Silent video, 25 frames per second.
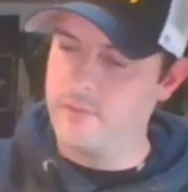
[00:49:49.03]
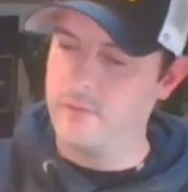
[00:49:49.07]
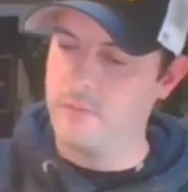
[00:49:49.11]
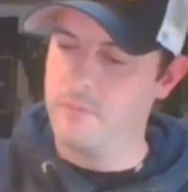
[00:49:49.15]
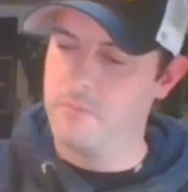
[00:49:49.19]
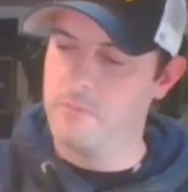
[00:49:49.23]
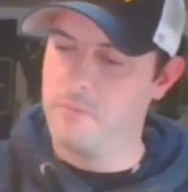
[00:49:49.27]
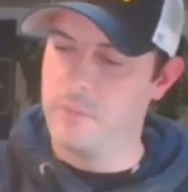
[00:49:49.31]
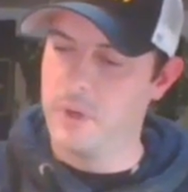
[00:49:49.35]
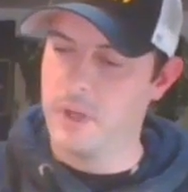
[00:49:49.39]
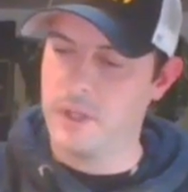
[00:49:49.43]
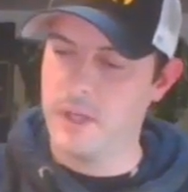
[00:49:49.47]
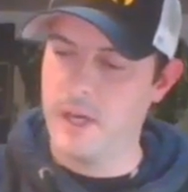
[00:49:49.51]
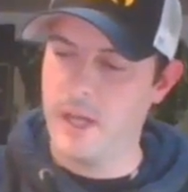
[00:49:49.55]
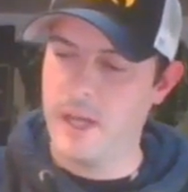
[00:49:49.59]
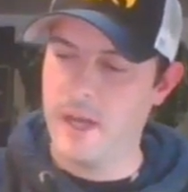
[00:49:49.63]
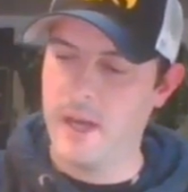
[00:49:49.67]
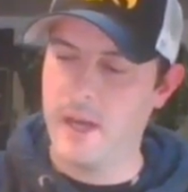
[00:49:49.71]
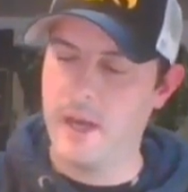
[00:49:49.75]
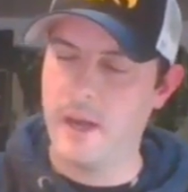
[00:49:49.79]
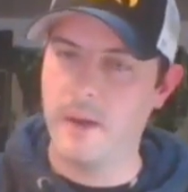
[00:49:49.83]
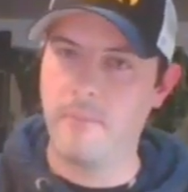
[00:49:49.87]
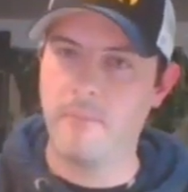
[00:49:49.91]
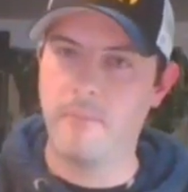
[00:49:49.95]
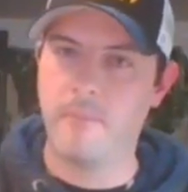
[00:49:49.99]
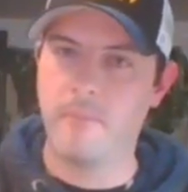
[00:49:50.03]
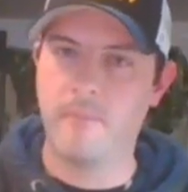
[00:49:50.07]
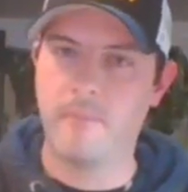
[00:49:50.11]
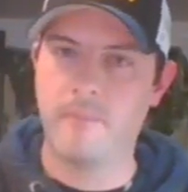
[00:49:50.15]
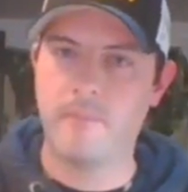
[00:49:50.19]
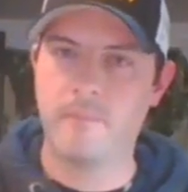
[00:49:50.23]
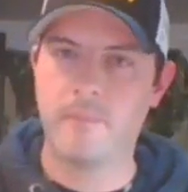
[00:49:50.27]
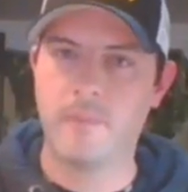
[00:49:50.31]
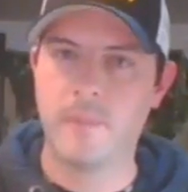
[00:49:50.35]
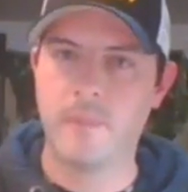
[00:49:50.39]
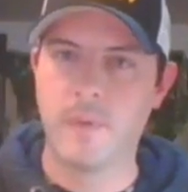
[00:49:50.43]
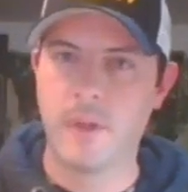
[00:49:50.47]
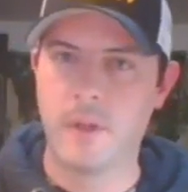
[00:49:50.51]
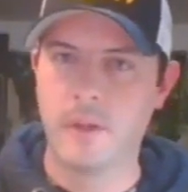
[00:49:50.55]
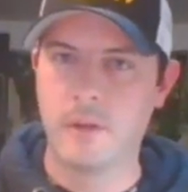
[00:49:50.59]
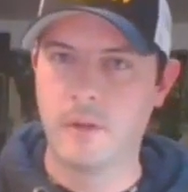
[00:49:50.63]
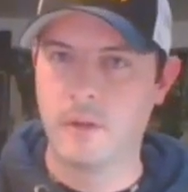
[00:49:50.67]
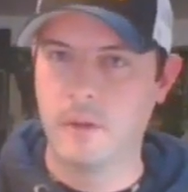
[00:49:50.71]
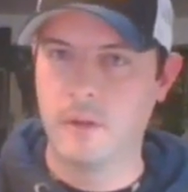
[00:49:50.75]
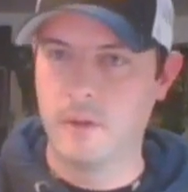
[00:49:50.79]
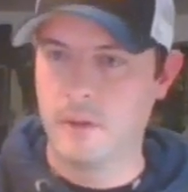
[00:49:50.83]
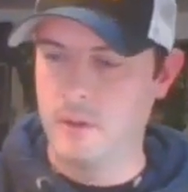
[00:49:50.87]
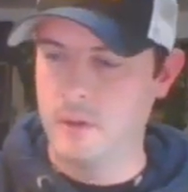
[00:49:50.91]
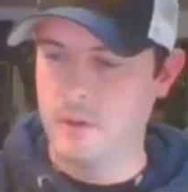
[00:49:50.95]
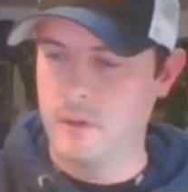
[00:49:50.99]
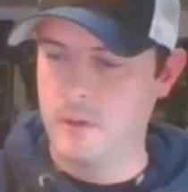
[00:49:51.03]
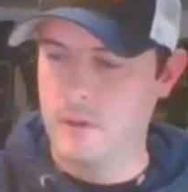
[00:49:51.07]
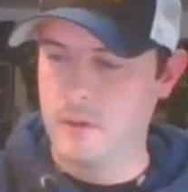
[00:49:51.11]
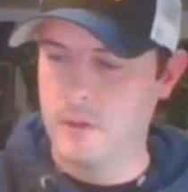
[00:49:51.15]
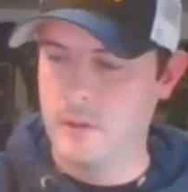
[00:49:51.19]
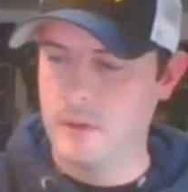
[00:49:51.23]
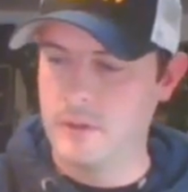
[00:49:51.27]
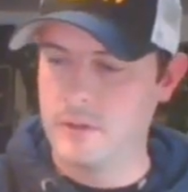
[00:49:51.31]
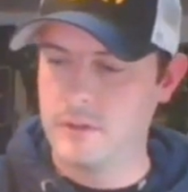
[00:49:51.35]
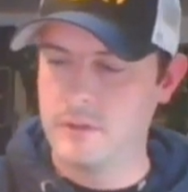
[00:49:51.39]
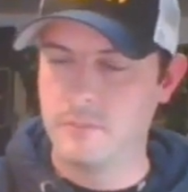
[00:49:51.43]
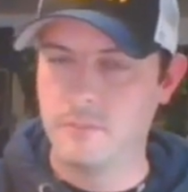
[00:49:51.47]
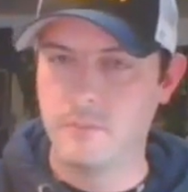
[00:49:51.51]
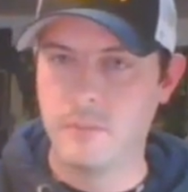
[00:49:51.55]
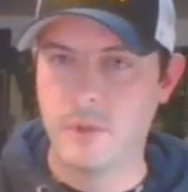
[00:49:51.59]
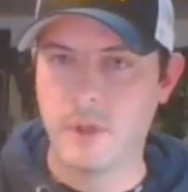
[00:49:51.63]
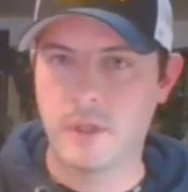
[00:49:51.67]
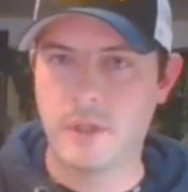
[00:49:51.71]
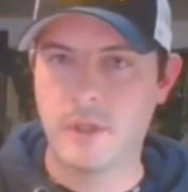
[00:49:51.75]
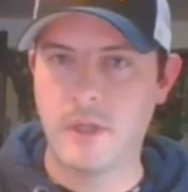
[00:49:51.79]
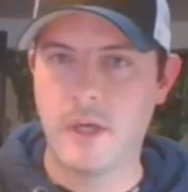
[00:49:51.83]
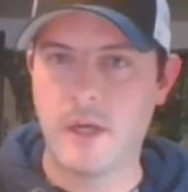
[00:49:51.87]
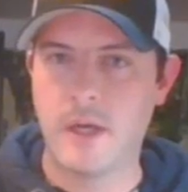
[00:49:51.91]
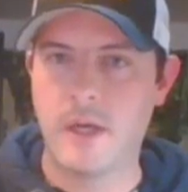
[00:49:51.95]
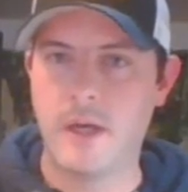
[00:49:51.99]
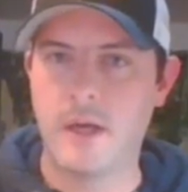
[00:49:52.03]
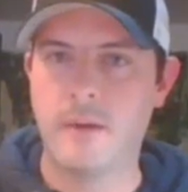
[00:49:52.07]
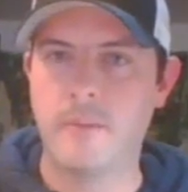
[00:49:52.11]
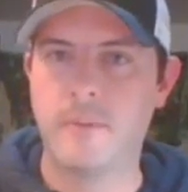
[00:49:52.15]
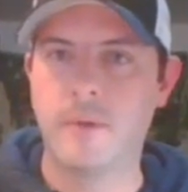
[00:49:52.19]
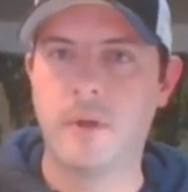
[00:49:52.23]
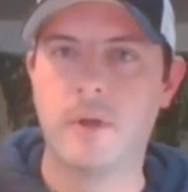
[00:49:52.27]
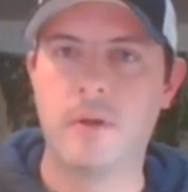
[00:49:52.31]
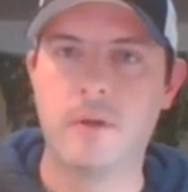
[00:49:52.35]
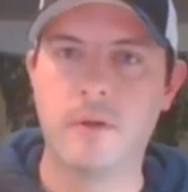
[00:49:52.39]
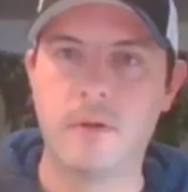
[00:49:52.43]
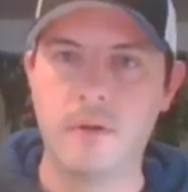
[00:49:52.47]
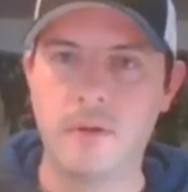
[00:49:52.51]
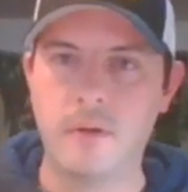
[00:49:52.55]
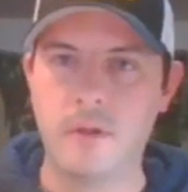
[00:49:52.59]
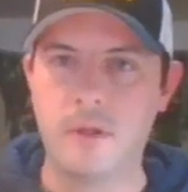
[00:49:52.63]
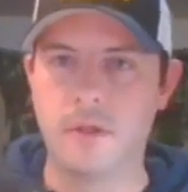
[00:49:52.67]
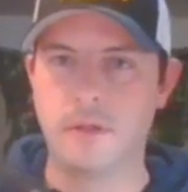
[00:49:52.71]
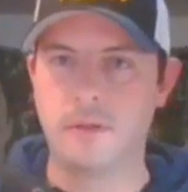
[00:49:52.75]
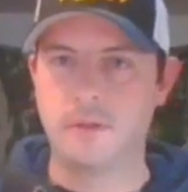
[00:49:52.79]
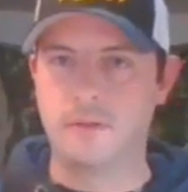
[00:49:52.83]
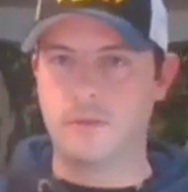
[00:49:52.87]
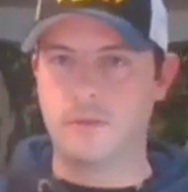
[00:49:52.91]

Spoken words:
Merc dime. There's the Merc dime. There's the